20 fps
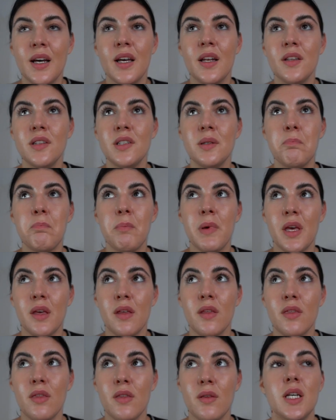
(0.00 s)
another
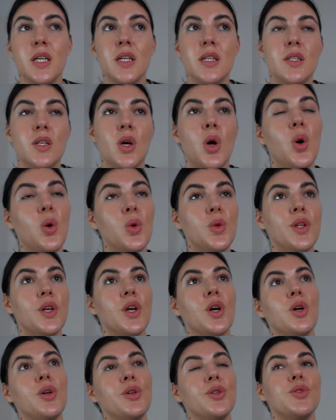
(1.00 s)
myth is
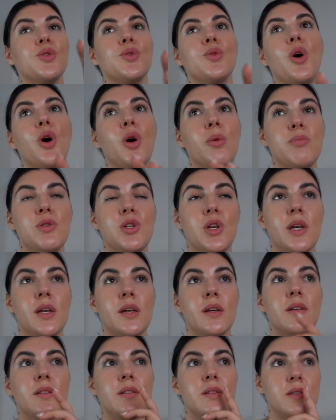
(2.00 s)
holding on to
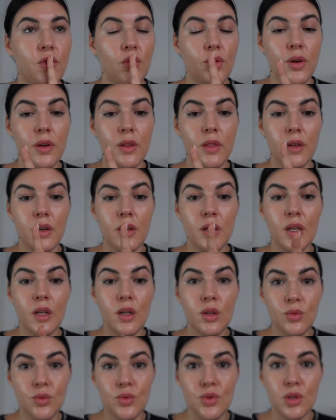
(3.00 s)
objects for the
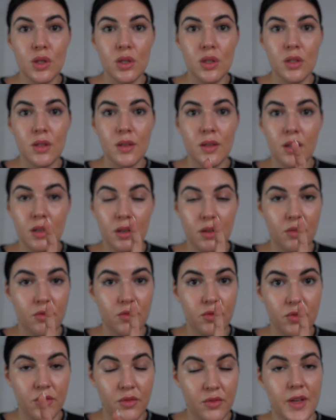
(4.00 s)
illusion of
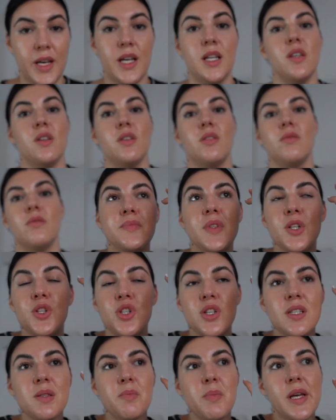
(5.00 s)
value.
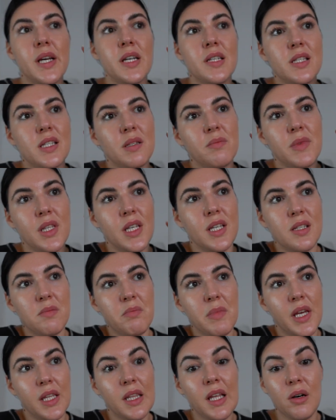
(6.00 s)
Just because something's
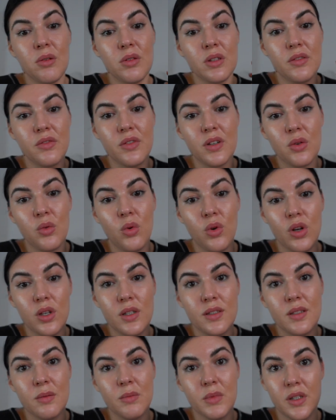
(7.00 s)
made out of a
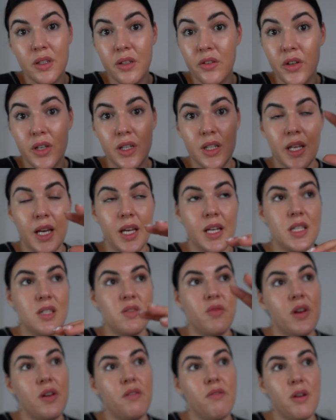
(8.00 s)
quality material and it's
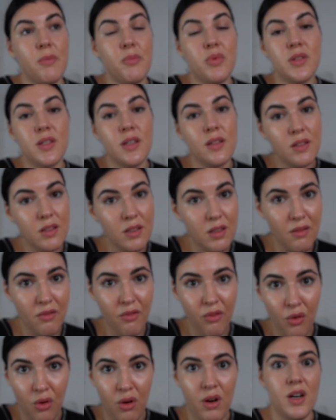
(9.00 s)
very representative
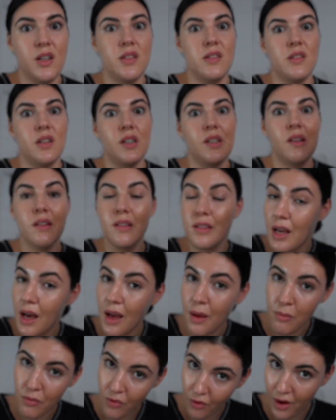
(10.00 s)
for a certain
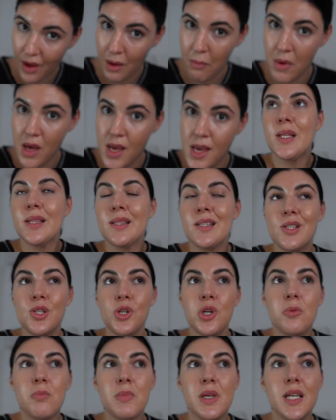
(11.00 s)
time frame does
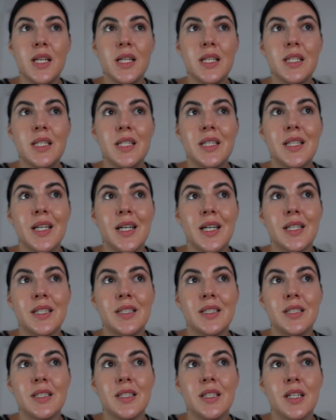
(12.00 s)
not mean
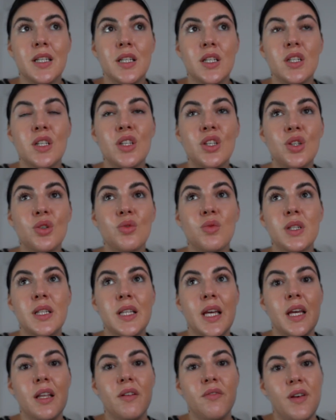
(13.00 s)
that you will
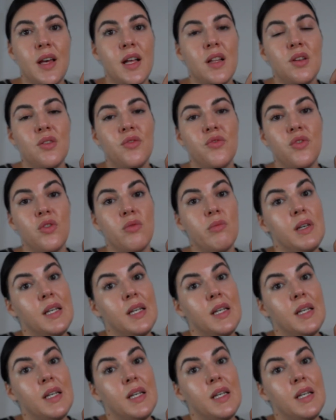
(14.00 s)
gain value from